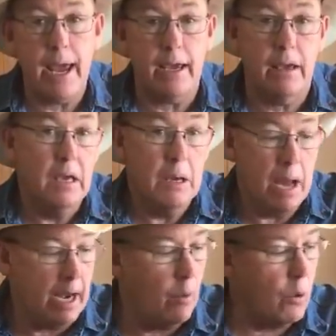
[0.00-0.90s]
pink,
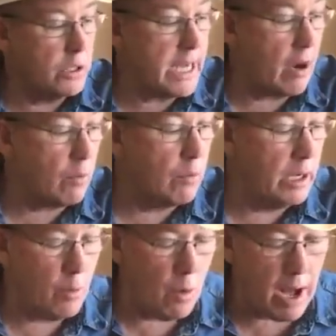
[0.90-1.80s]
and it worked out
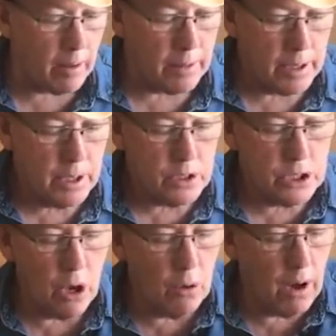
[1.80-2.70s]
really well.
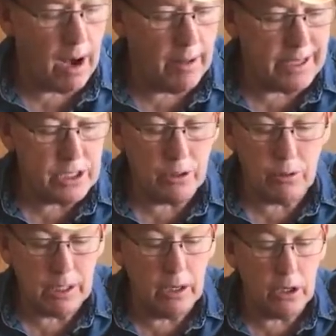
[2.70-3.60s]
So uh, these
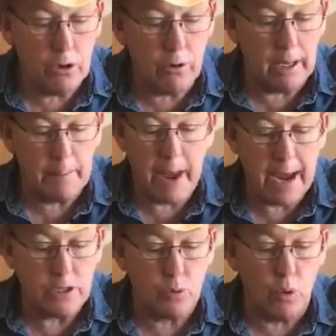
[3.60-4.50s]
are little acrylic
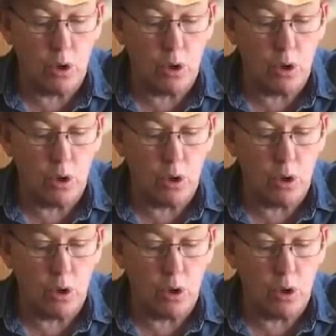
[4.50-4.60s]
paints